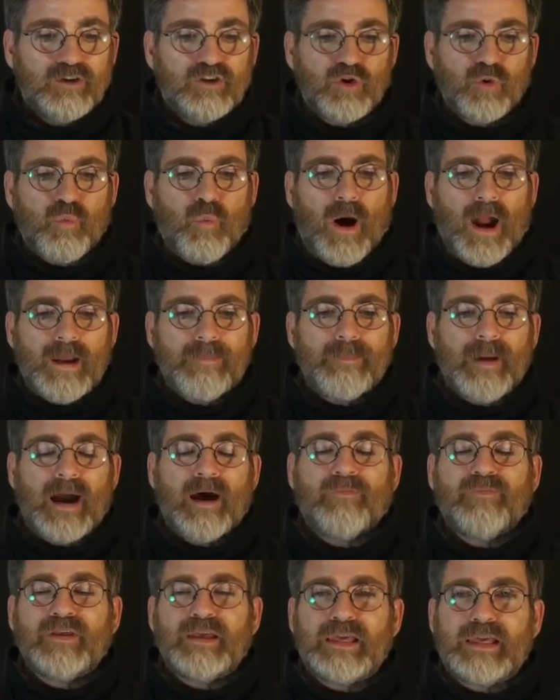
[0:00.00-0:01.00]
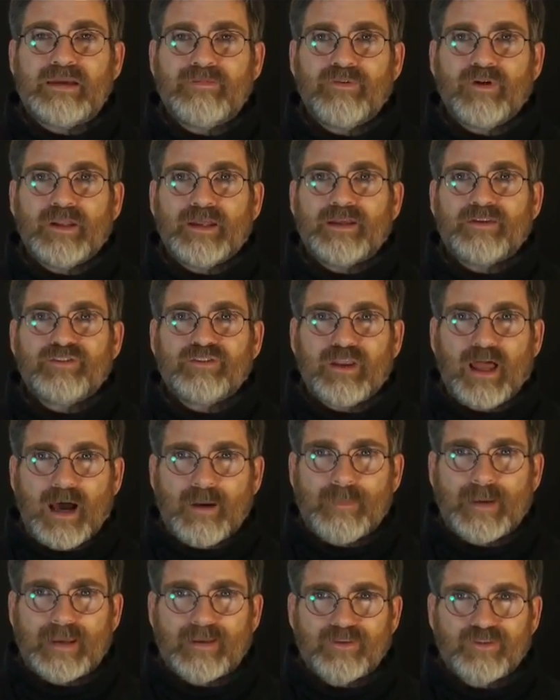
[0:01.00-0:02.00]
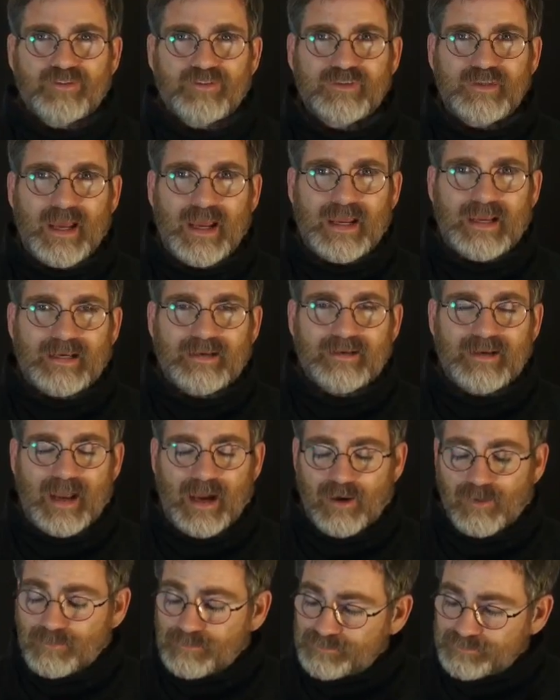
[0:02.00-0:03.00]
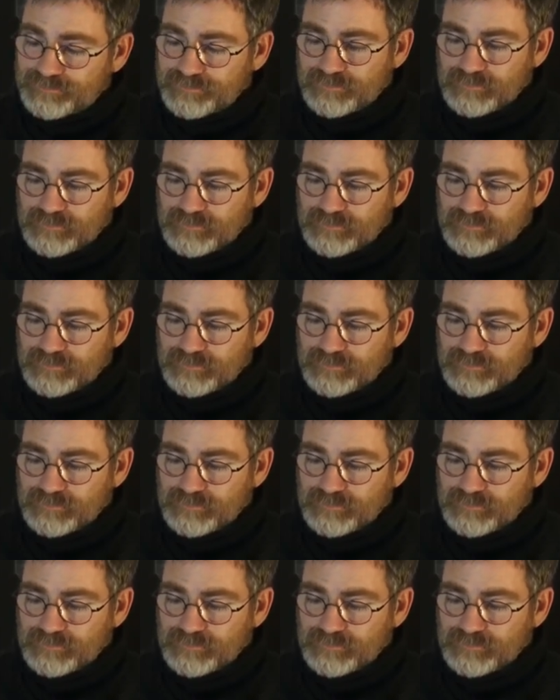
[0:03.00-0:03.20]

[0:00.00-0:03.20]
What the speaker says: to wipe out the evil Islamic State. Now,